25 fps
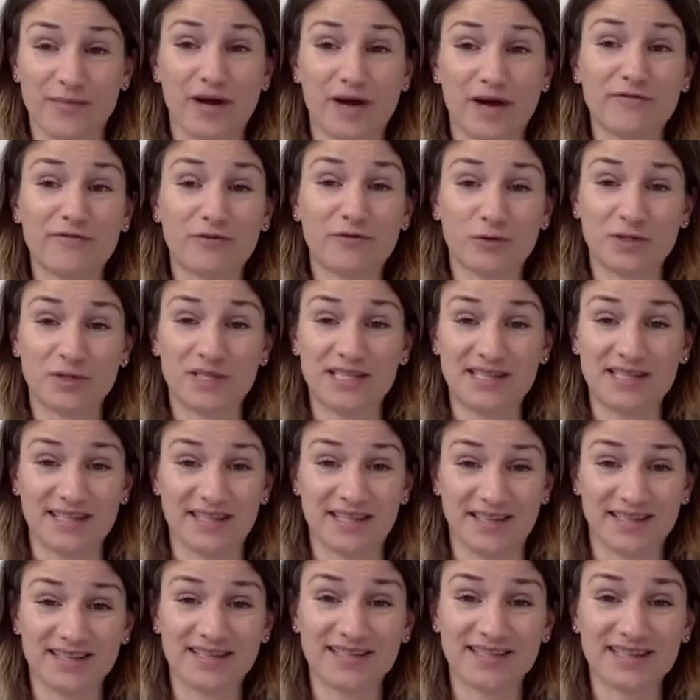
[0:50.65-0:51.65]
I'm
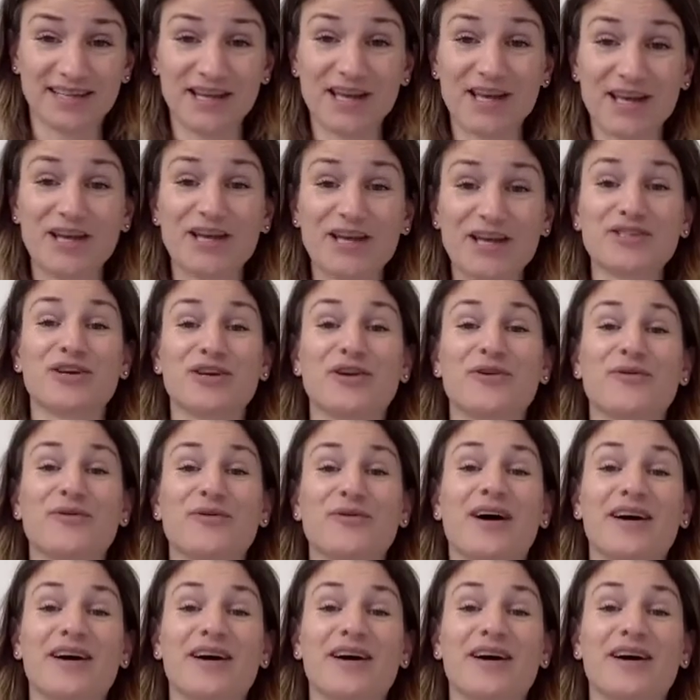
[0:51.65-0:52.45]
46, so